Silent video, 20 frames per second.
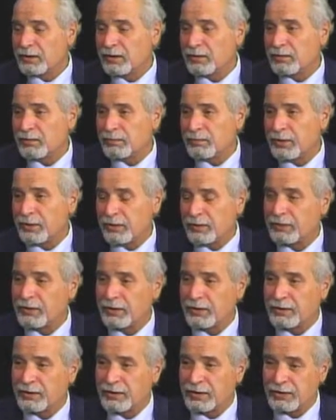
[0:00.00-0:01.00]
Part of
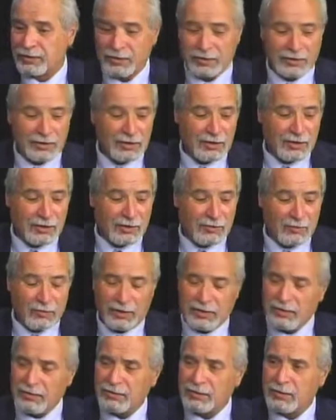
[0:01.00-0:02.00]
their addiction. Why
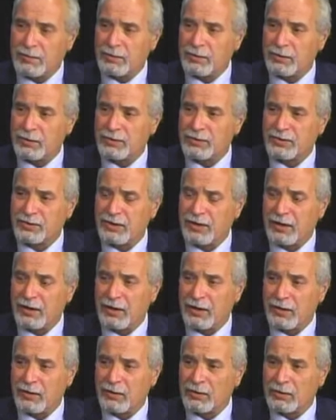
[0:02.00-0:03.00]
do you suppose
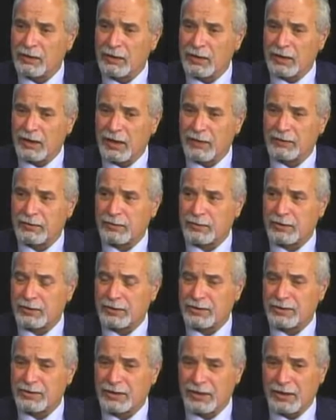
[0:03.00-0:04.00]
now, after all
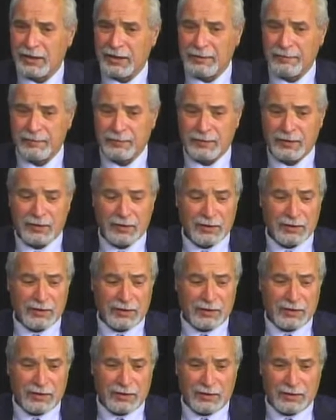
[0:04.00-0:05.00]
this time,
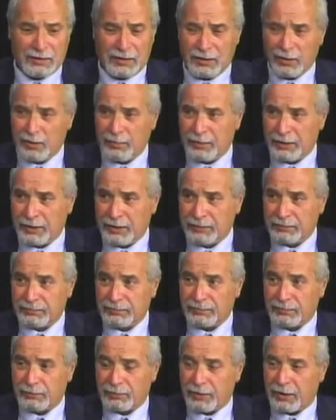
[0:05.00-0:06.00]
the opiate
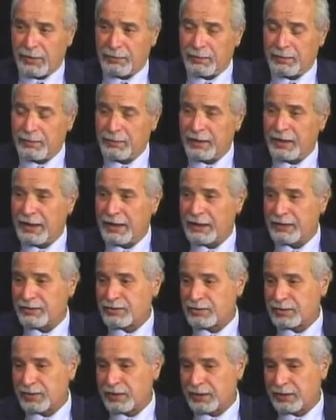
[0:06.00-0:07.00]
problem
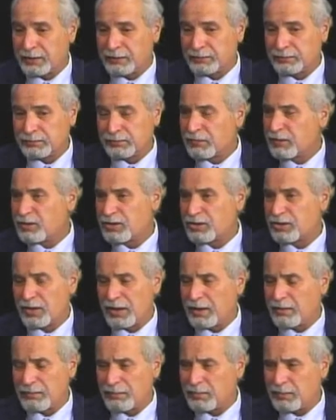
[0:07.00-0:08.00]
has
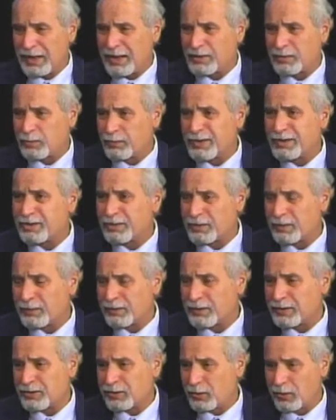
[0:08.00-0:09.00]

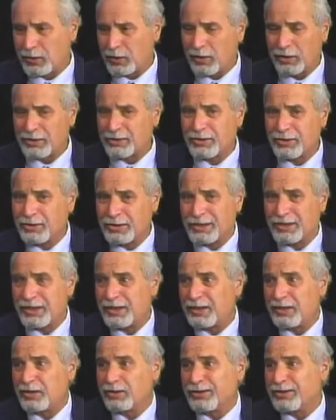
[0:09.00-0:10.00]
resurfaced, or all of a sudden it's
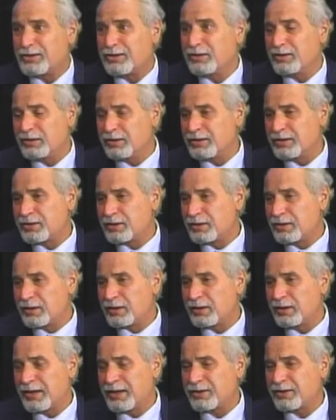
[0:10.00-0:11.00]
getting all this
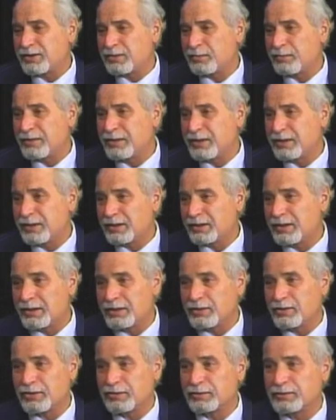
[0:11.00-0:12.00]
national media
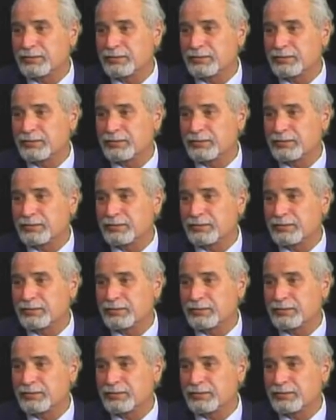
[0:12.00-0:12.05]
attention?